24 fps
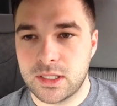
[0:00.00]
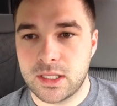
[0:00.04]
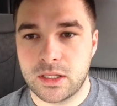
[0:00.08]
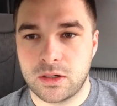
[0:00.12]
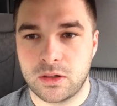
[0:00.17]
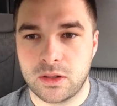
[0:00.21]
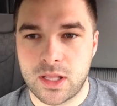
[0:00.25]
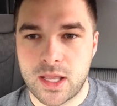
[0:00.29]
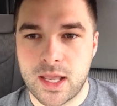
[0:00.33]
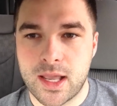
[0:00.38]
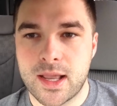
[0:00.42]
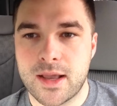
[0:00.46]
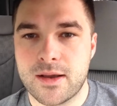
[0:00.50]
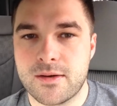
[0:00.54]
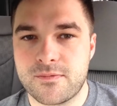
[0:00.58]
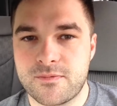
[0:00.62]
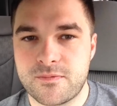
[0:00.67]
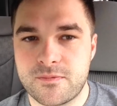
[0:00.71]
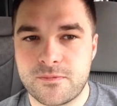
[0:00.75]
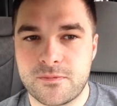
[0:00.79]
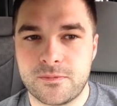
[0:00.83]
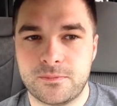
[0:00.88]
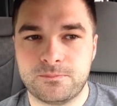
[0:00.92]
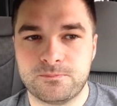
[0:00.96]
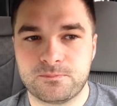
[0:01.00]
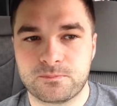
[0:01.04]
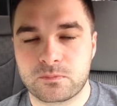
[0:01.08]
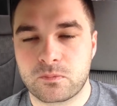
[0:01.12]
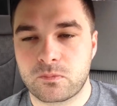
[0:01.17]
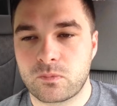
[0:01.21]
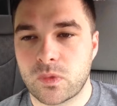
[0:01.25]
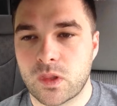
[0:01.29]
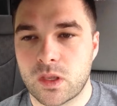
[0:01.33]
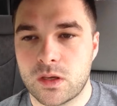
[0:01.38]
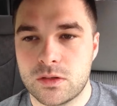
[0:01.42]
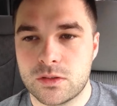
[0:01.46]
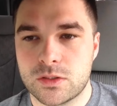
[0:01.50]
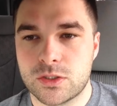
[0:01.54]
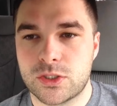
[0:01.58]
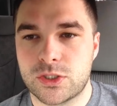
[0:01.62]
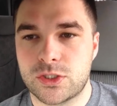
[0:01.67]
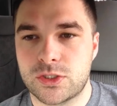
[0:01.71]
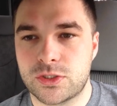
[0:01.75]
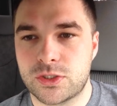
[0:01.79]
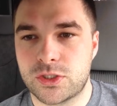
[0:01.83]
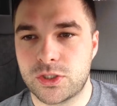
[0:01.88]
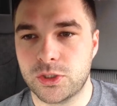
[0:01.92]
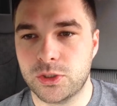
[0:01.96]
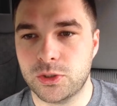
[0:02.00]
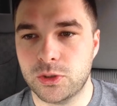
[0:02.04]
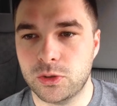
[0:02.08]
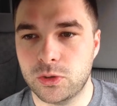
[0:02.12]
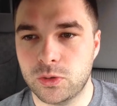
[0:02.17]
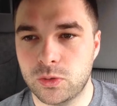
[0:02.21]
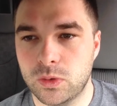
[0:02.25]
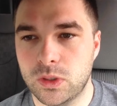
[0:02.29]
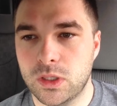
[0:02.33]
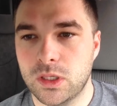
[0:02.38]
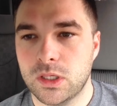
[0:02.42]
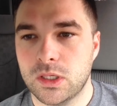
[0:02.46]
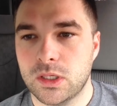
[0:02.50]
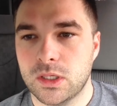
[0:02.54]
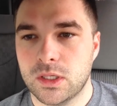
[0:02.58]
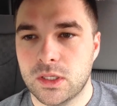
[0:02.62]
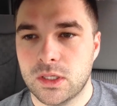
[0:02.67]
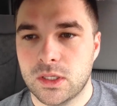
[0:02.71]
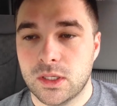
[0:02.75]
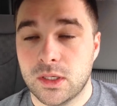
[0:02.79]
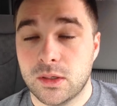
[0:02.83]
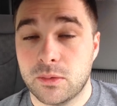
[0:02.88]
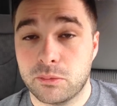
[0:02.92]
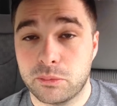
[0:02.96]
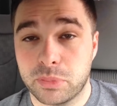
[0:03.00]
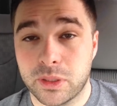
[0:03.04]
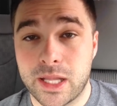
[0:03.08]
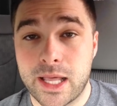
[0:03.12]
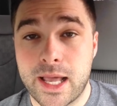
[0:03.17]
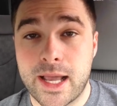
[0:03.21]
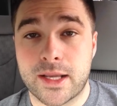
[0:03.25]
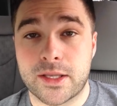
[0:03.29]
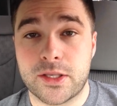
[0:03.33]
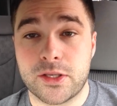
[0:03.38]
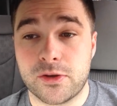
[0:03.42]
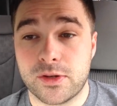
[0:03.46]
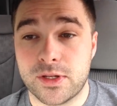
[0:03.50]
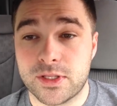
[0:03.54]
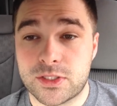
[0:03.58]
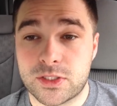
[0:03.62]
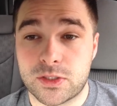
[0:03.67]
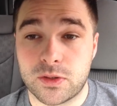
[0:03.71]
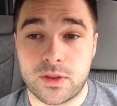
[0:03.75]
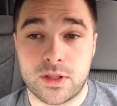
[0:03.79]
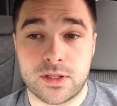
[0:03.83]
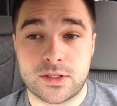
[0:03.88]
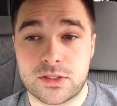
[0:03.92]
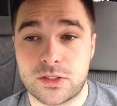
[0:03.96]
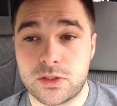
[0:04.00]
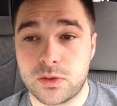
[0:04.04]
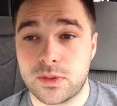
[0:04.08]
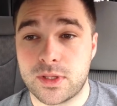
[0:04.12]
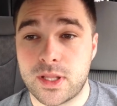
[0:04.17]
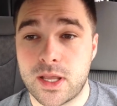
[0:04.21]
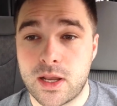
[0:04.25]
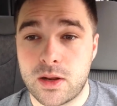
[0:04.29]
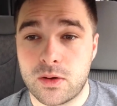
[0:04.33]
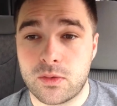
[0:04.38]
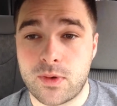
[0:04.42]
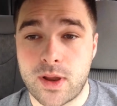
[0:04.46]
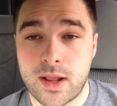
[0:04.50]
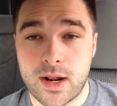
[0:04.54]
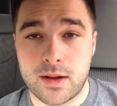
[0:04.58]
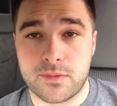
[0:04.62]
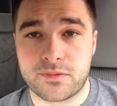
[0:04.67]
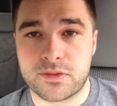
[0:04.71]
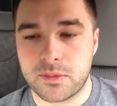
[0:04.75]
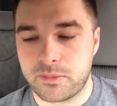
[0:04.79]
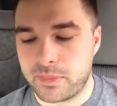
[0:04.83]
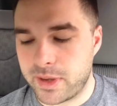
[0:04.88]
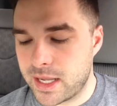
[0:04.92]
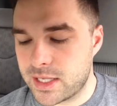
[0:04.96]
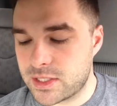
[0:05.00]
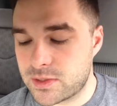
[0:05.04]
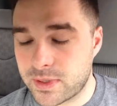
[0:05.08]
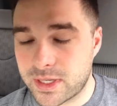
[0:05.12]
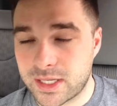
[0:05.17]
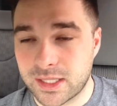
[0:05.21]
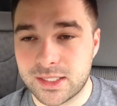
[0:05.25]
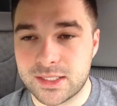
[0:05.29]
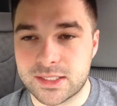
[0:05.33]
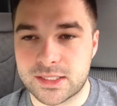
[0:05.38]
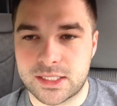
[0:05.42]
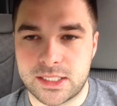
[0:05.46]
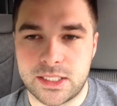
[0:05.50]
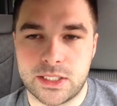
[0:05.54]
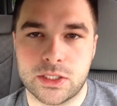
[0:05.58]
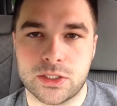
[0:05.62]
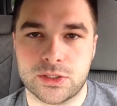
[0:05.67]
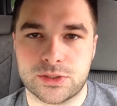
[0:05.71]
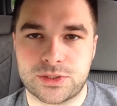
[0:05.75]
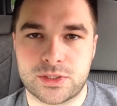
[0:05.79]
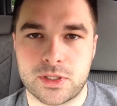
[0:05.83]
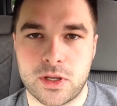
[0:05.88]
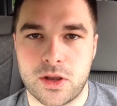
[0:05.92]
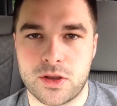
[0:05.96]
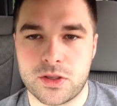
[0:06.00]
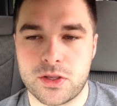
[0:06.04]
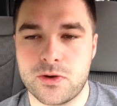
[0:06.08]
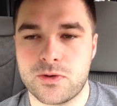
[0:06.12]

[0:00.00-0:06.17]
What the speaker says: It'll have 2 black units, so that's doing that right off the bat, so I can at least kill a